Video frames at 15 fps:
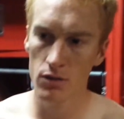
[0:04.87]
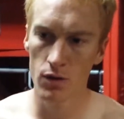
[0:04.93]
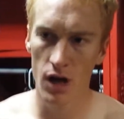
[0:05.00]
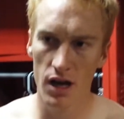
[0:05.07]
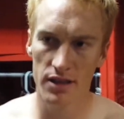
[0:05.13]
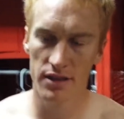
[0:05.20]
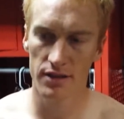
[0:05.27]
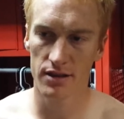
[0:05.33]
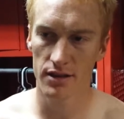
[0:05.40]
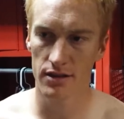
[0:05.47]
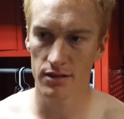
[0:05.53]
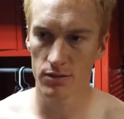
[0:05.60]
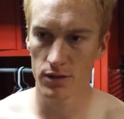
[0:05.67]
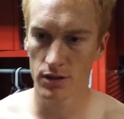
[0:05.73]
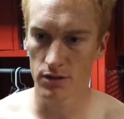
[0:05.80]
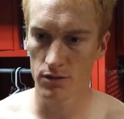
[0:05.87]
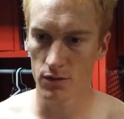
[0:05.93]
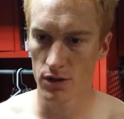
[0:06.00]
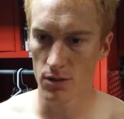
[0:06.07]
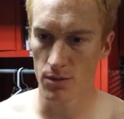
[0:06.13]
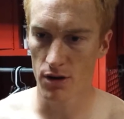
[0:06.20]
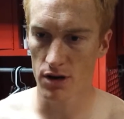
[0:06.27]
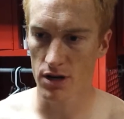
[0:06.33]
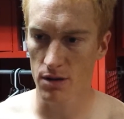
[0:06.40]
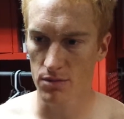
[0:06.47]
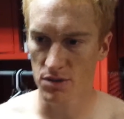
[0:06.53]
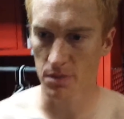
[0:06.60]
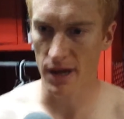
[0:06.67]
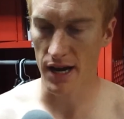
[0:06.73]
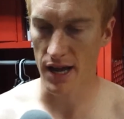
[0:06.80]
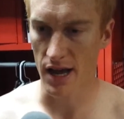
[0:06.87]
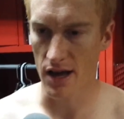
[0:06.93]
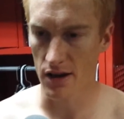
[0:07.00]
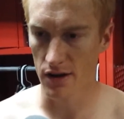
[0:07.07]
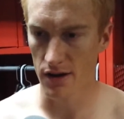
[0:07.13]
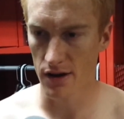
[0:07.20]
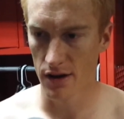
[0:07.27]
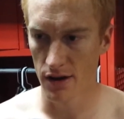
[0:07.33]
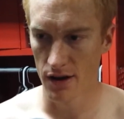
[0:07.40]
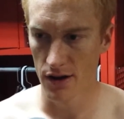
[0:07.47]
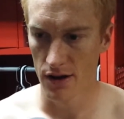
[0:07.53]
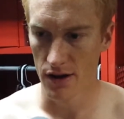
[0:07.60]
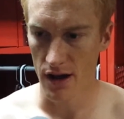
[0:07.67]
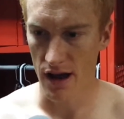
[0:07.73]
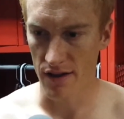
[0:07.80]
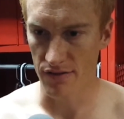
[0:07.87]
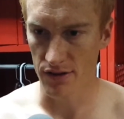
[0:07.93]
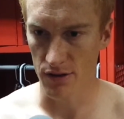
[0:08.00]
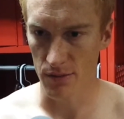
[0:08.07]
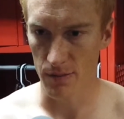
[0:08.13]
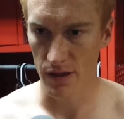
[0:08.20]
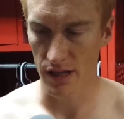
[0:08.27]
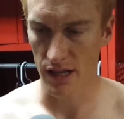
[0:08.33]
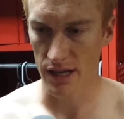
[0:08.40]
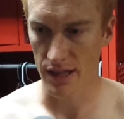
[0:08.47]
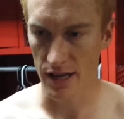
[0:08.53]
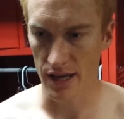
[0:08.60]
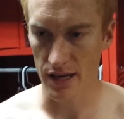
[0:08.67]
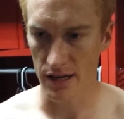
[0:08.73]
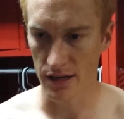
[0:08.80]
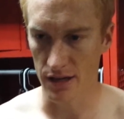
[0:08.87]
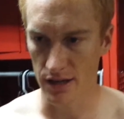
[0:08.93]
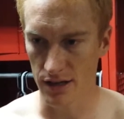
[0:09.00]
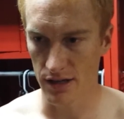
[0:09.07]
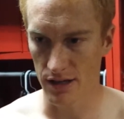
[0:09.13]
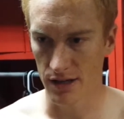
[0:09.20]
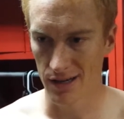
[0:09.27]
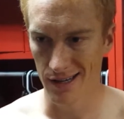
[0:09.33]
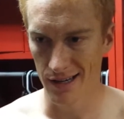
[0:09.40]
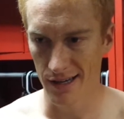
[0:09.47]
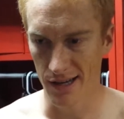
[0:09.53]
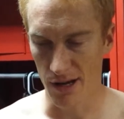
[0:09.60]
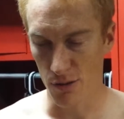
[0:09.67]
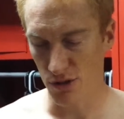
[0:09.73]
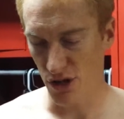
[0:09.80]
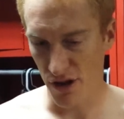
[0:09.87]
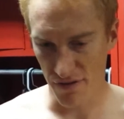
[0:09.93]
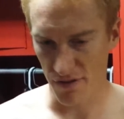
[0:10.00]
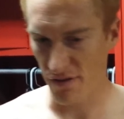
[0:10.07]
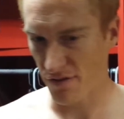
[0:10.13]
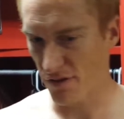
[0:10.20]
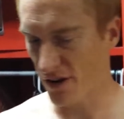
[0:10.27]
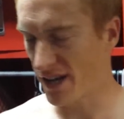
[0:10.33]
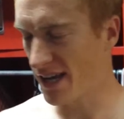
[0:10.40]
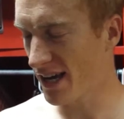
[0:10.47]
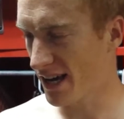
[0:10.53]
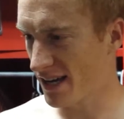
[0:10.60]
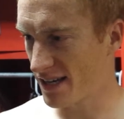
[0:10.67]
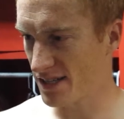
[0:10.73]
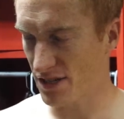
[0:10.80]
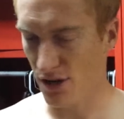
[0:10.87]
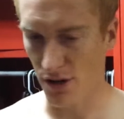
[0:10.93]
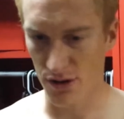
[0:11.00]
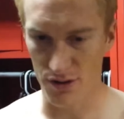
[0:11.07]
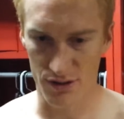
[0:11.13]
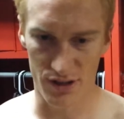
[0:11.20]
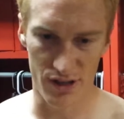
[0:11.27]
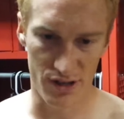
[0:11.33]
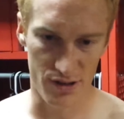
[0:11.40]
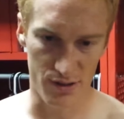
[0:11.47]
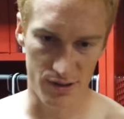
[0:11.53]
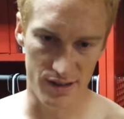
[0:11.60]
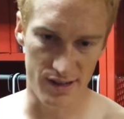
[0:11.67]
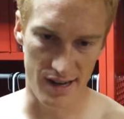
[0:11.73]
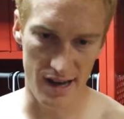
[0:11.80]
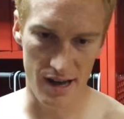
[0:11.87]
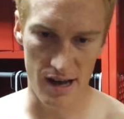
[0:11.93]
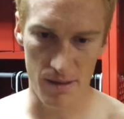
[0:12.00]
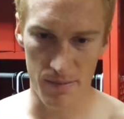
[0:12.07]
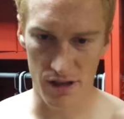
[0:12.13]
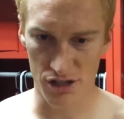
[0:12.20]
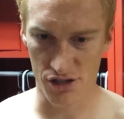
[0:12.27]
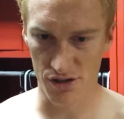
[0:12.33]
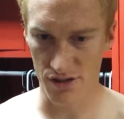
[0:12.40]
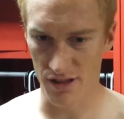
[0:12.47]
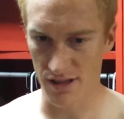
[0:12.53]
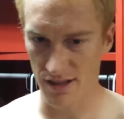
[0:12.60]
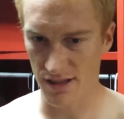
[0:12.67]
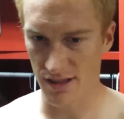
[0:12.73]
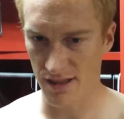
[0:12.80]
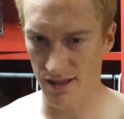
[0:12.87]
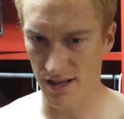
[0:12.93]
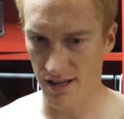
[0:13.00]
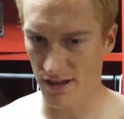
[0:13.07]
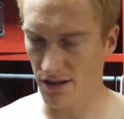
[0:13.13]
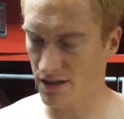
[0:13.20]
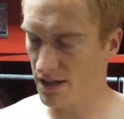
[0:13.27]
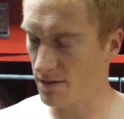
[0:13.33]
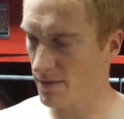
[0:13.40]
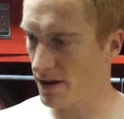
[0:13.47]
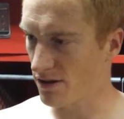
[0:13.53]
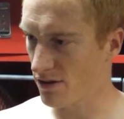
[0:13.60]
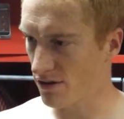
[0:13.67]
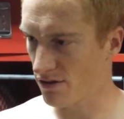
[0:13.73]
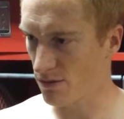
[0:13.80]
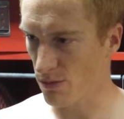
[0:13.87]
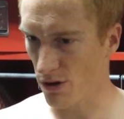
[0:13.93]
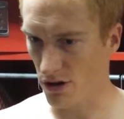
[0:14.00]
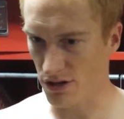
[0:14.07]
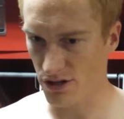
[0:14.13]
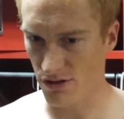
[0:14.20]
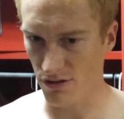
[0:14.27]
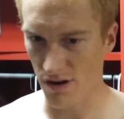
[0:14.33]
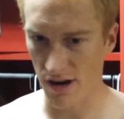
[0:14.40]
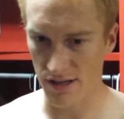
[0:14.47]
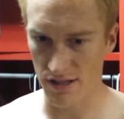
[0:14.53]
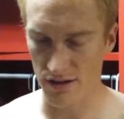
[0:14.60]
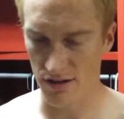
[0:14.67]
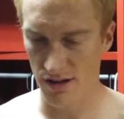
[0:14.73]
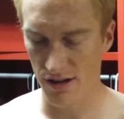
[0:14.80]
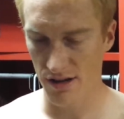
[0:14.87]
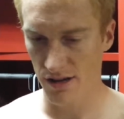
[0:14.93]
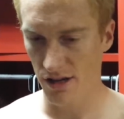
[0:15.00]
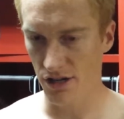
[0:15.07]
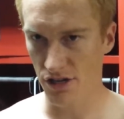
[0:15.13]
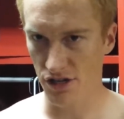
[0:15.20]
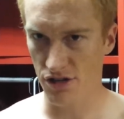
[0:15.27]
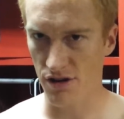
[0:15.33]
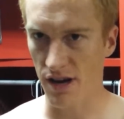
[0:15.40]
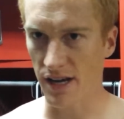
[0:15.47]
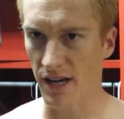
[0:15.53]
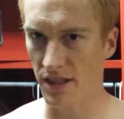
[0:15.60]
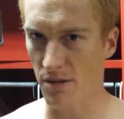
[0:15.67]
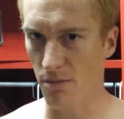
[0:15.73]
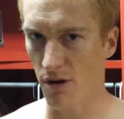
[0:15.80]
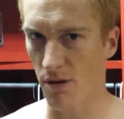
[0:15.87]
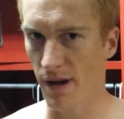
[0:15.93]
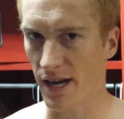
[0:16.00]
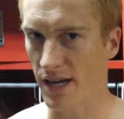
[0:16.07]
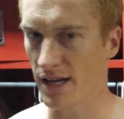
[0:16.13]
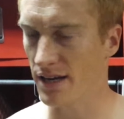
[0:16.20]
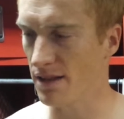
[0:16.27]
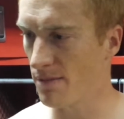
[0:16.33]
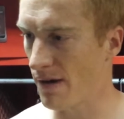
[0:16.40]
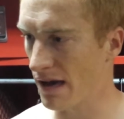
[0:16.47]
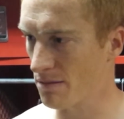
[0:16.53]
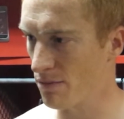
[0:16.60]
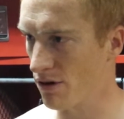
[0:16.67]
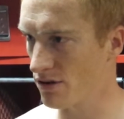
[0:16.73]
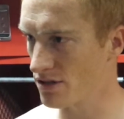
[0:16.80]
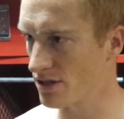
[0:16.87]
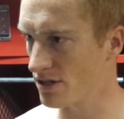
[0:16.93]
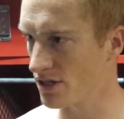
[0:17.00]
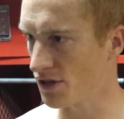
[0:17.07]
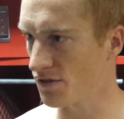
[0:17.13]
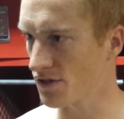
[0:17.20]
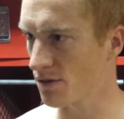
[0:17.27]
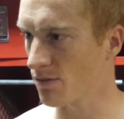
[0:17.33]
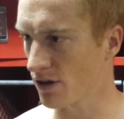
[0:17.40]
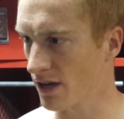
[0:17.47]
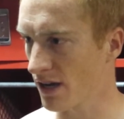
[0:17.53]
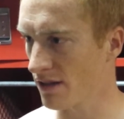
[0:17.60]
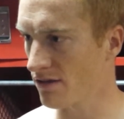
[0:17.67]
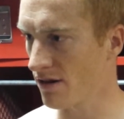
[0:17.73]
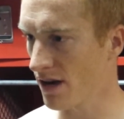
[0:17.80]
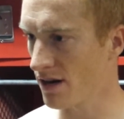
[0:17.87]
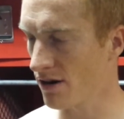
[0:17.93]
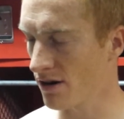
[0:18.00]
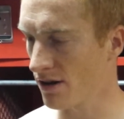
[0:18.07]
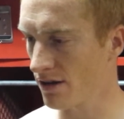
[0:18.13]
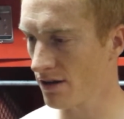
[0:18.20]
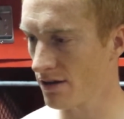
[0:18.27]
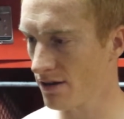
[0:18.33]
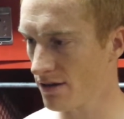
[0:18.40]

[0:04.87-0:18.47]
Well, I think that when the ball comes back out after a play like that, it was off of a free kick, so you know I'm not sure that the other team had all their marks correct, and you just try and get the ball back into the back post and see if someone can get their head on it.